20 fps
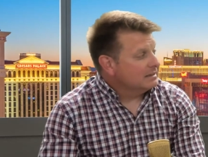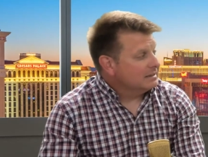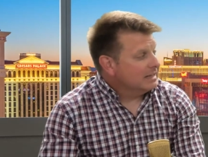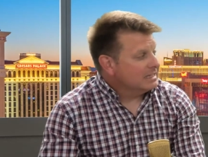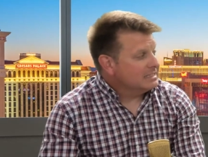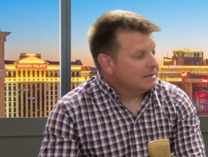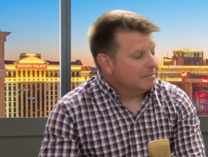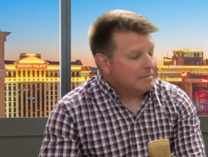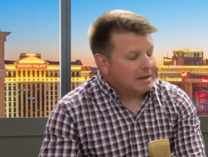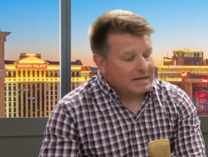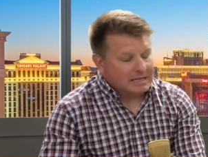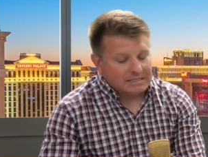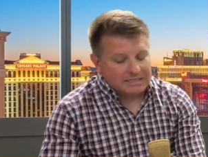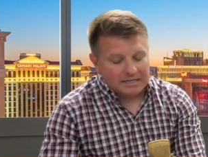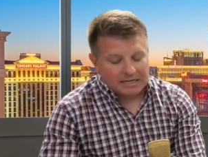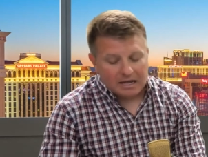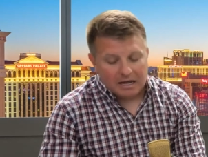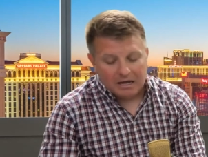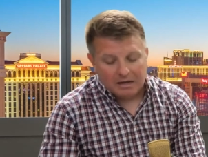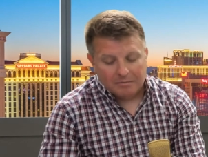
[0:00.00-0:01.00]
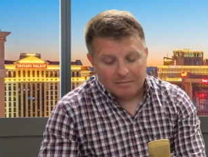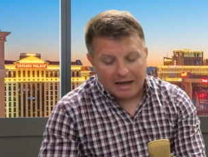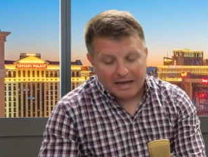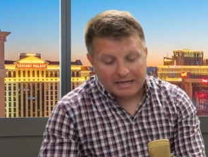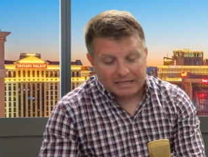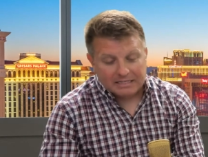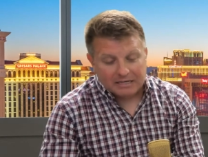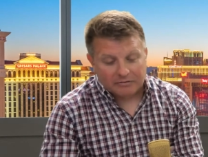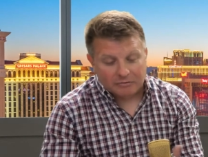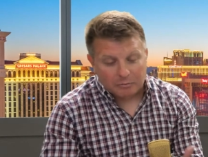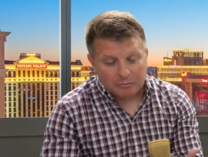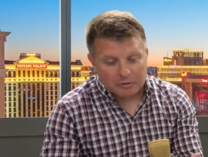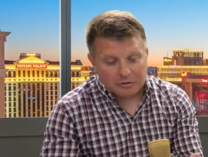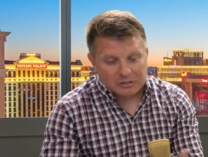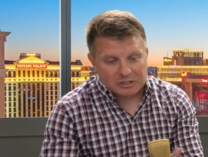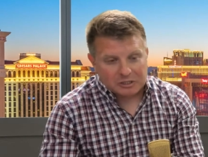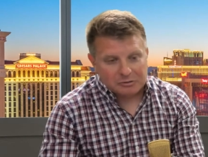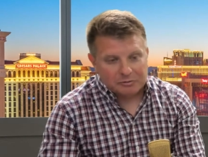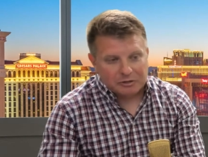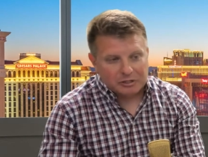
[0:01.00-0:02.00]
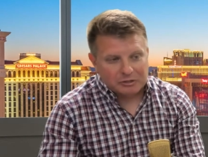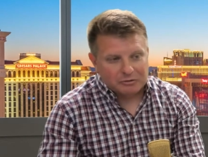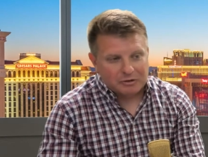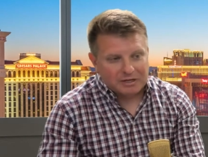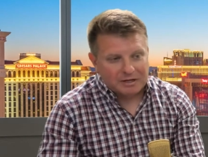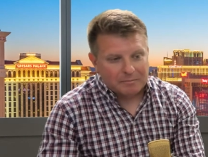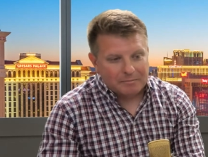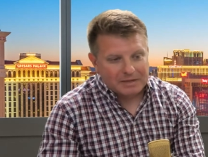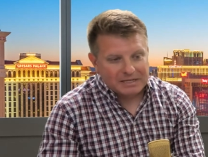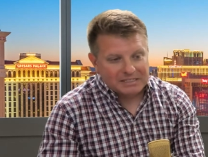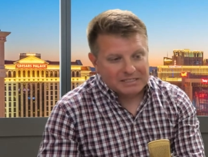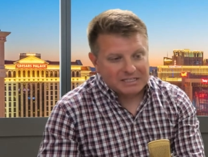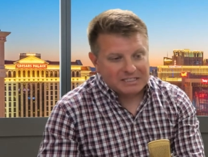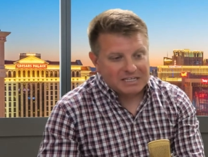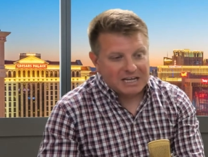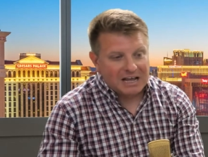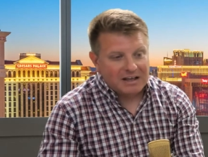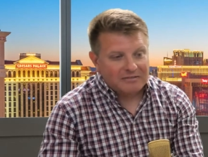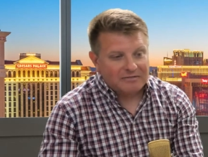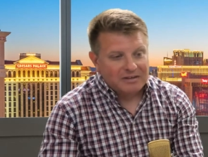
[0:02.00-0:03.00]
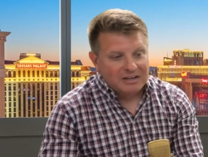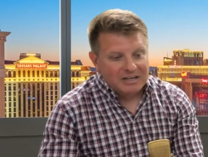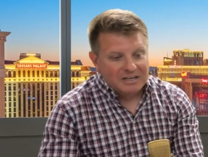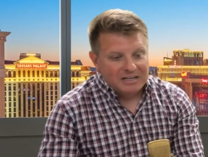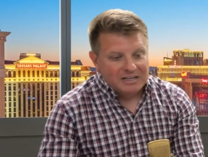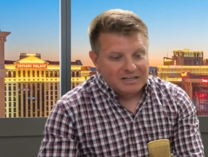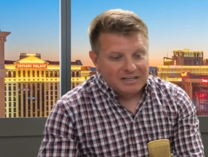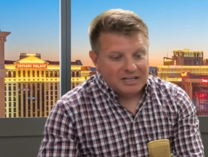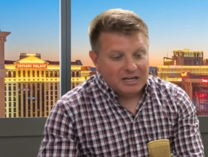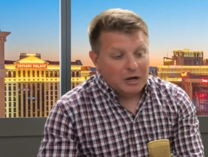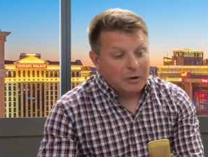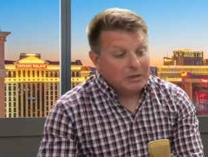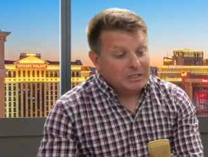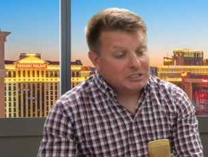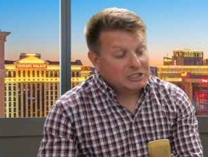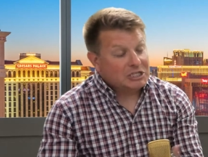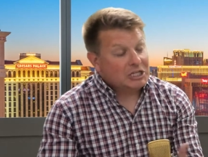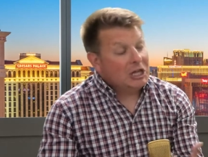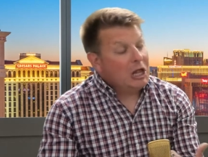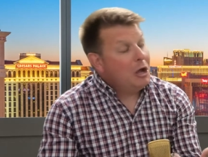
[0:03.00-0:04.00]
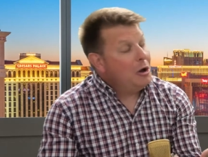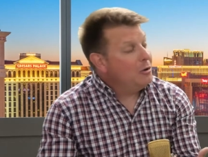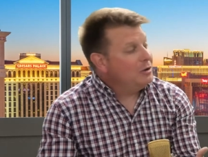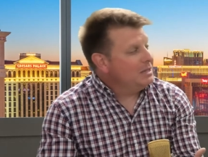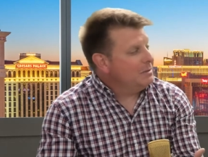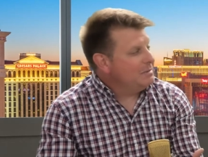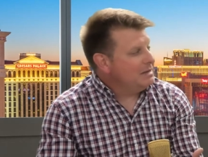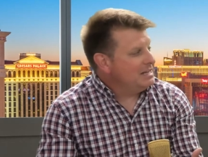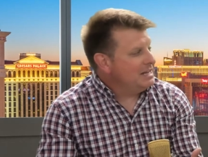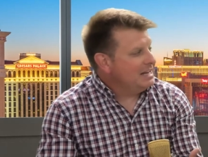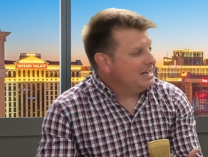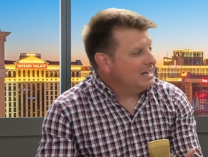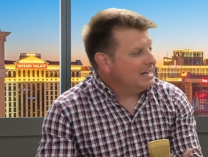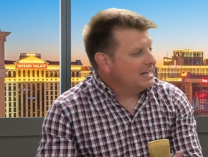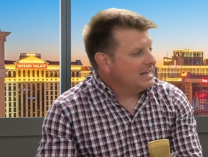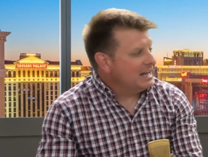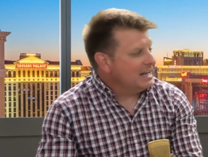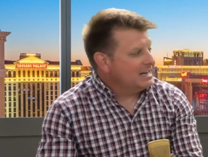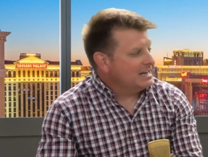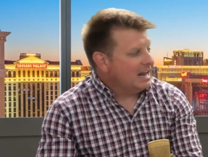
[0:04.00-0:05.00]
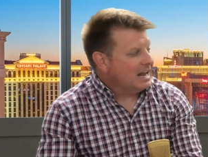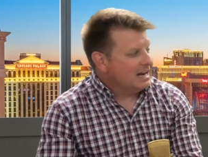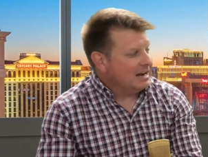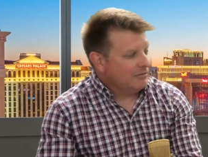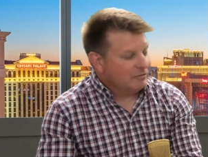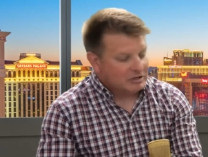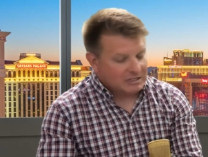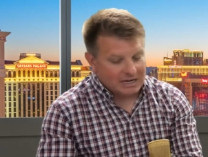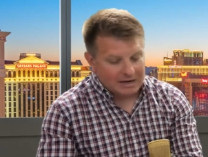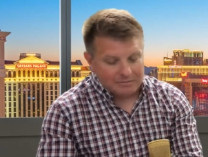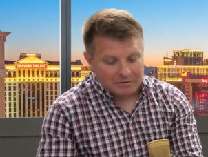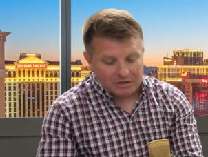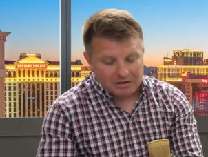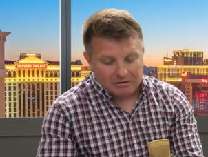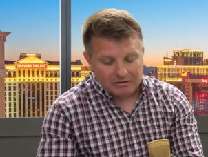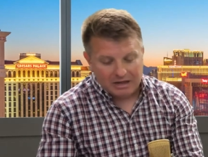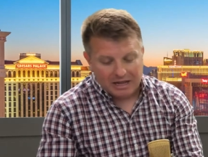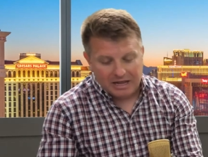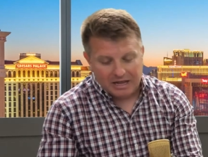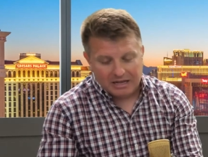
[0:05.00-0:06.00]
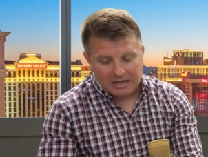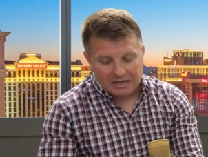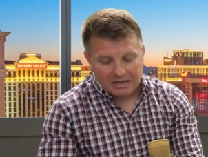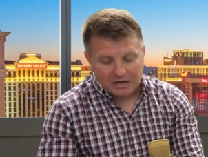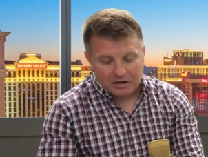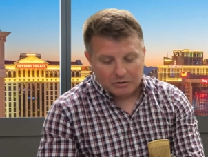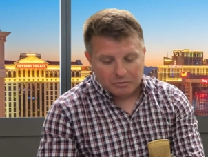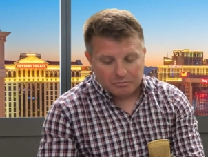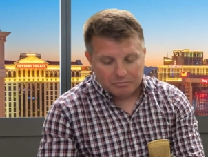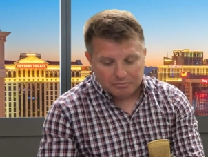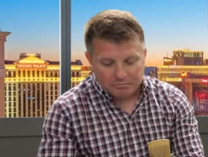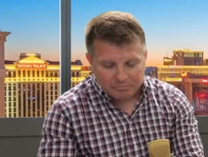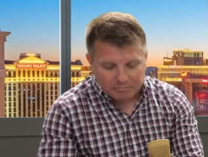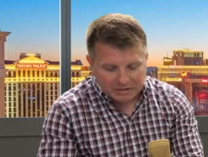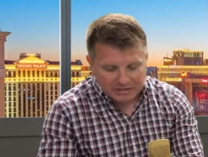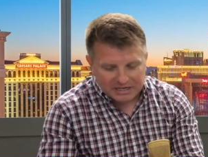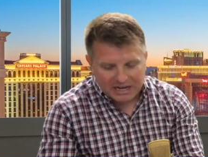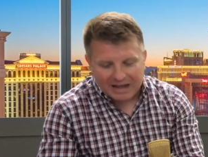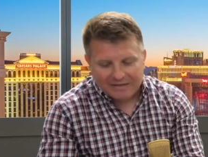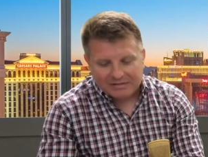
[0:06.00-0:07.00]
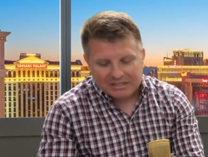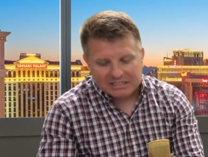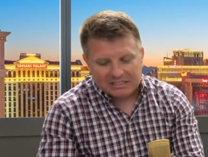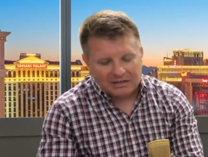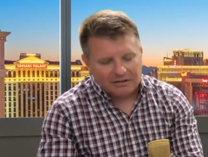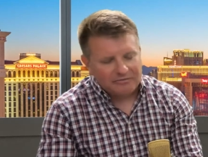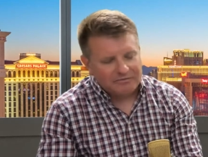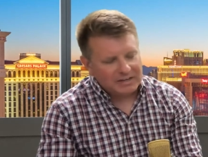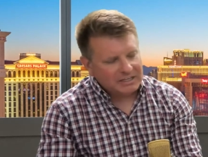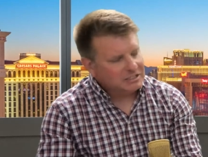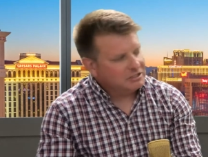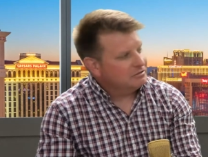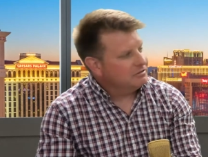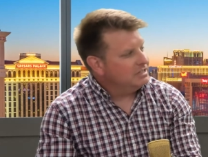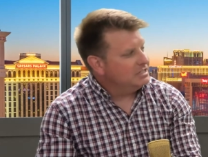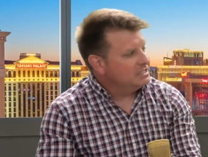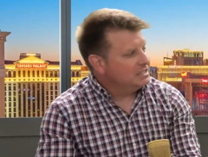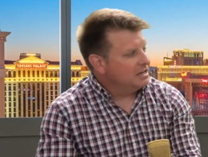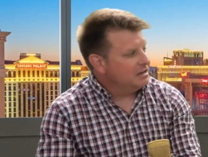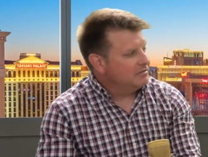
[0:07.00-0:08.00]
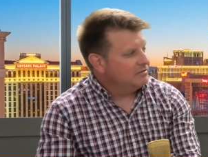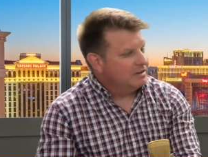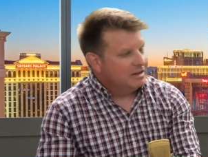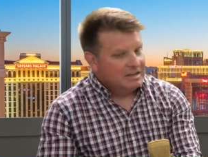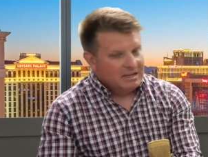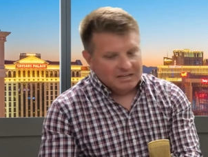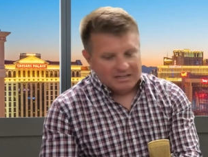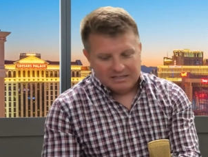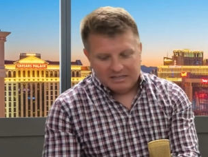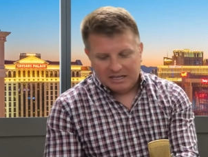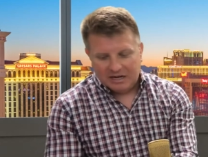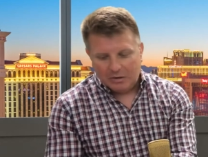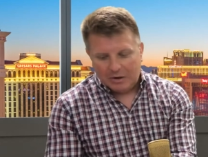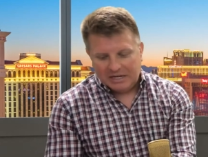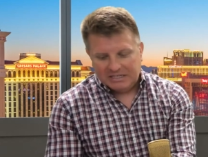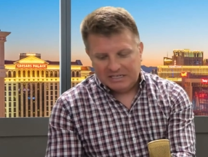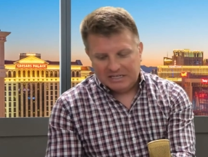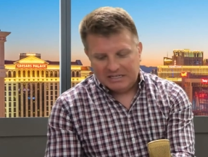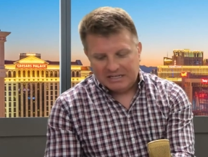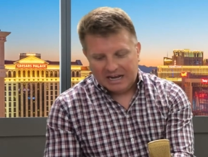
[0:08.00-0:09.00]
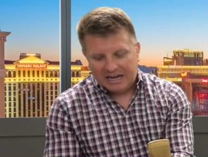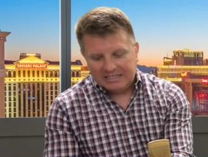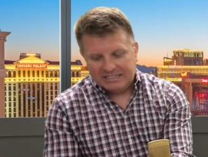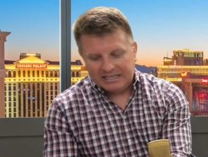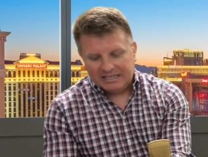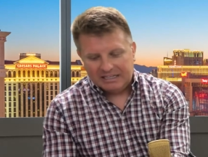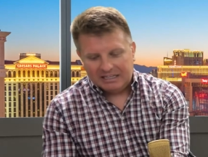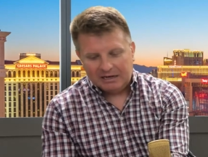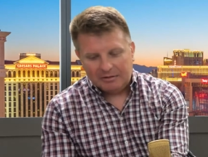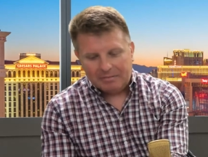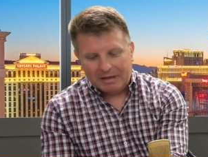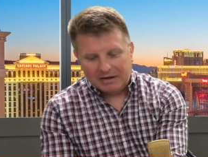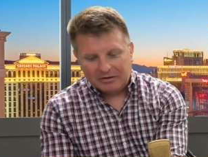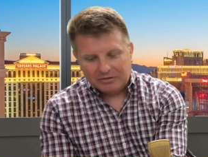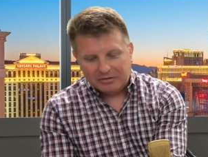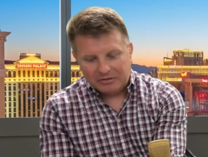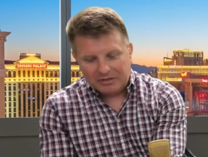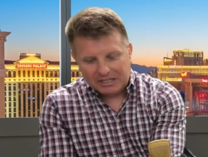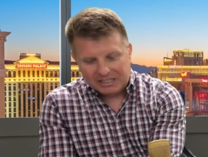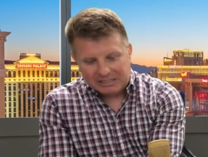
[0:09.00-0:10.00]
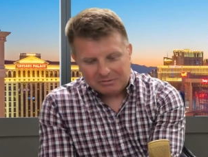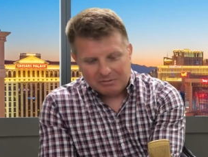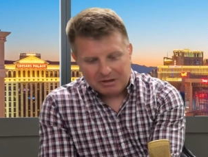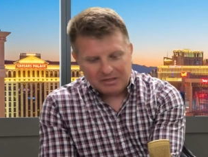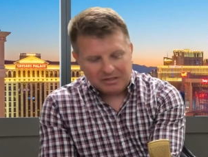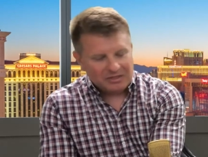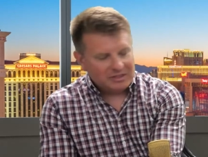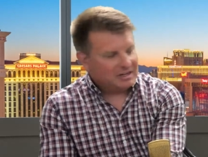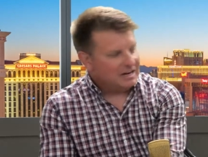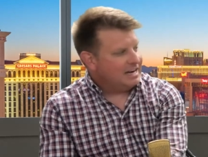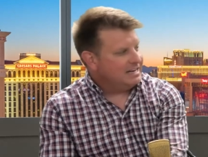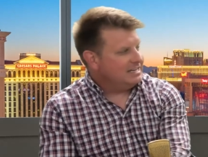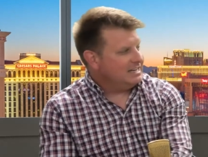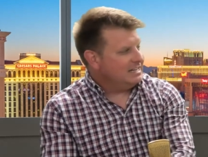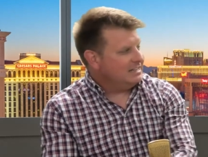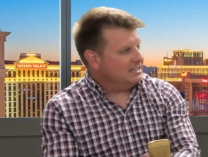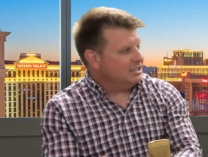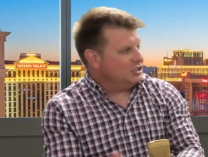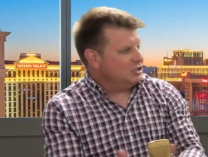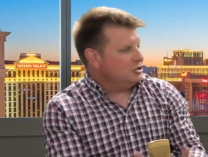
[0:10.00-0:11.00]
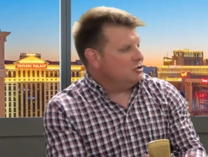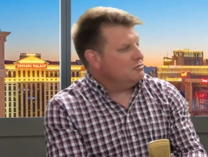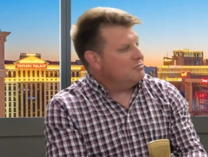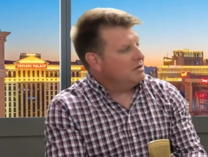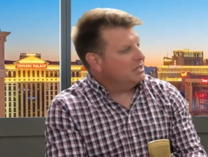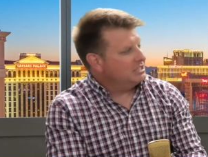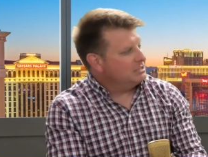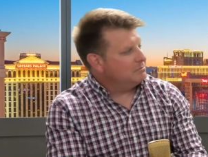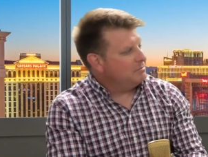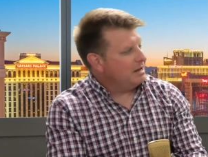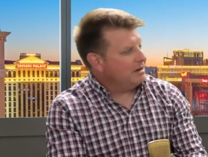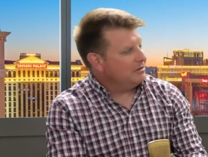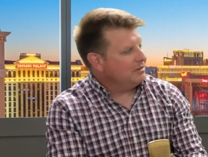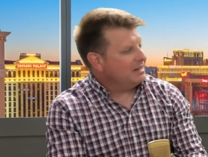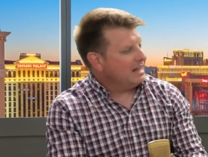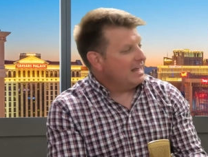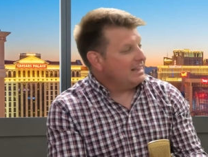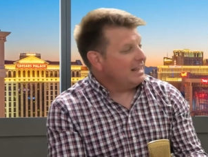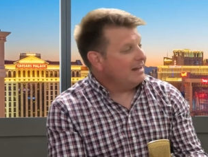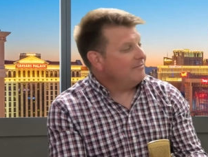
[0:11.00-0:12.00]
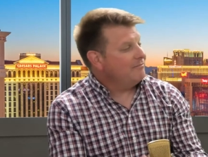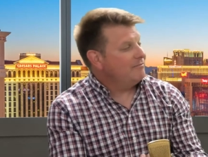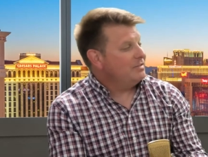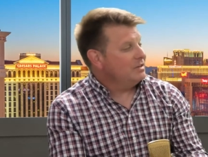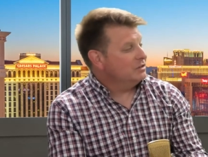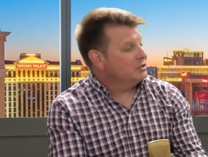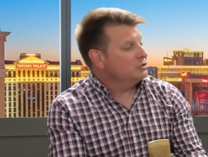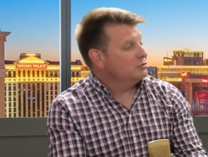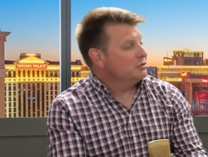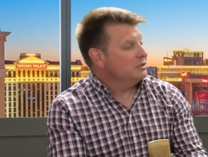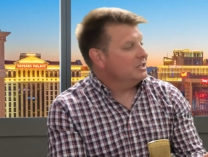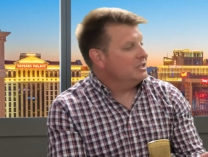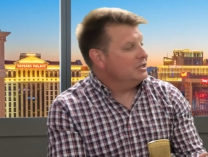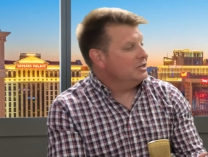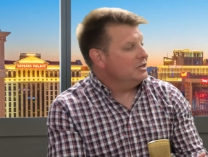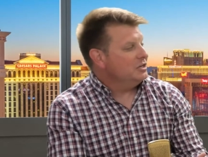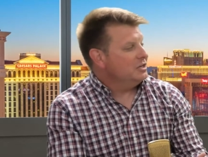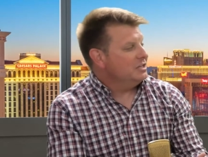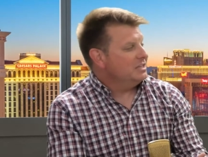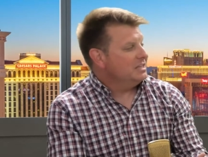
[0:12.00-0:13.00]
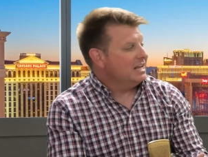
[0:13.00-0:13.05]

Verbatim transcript: That's amazing. Um, I can tell from personal experience running a business, you have, you know, it's slow in the beginning, and, and every time you go, hey, you know, but you have these little victories of, you know, I did I did a little better this month than I did the two months better than that, and that feels really good.